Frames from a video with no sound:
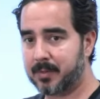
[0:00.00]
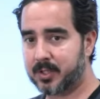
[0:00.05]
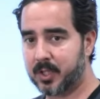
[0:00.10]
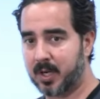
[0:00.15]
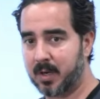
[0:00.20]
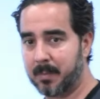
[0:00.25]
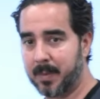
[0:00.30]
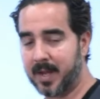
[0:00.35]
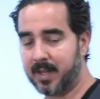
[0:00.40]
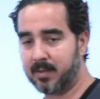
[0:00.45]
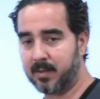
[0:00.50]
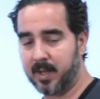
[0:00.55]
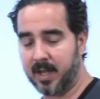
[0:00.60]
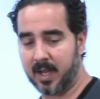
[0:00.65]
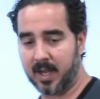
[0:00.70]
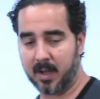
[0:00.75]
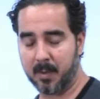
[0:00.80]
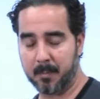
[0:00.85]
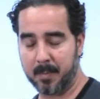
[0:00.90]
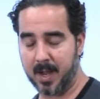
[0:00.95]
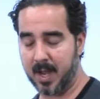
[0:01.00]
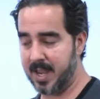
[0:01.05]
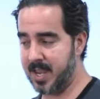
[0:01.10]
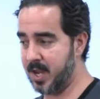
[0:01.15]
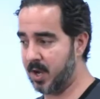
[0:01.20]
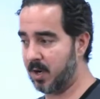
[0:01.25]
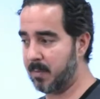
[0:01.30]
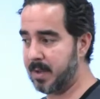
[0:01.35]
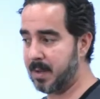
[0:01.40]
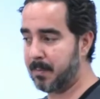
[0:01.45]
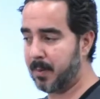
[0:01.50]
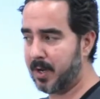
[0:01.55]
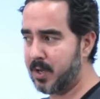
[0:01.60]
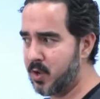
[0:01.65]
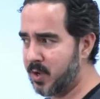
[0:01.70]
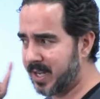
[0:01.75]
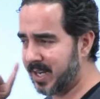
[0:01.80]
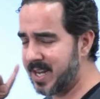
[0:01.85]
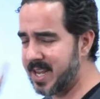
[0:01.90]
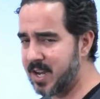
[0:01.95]
I'm sharing hear me,
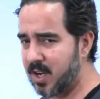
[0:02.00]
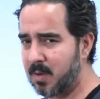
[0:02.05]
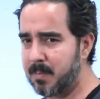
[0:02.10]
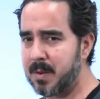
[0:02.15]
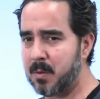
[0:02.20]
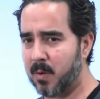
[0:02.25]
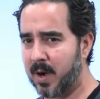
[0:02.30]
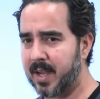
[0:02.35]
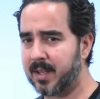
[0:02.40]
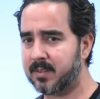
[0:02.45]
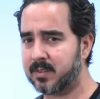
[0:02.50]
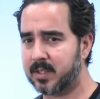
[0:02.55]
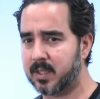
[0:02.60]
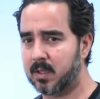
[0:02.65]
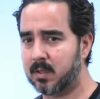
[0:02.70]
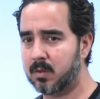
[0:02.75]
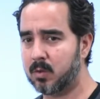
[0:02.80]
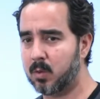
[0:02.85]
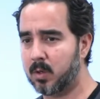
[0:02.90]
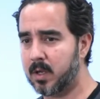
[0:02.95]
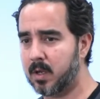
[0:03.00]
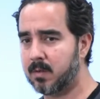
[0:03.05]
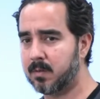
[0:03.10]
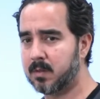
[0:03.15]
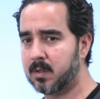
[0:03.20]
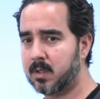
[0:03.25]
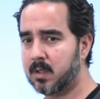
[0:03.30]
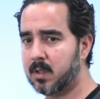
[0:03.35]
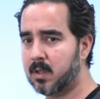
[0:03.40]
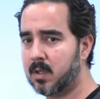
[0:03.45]
but you can hear me, right, still, Julio?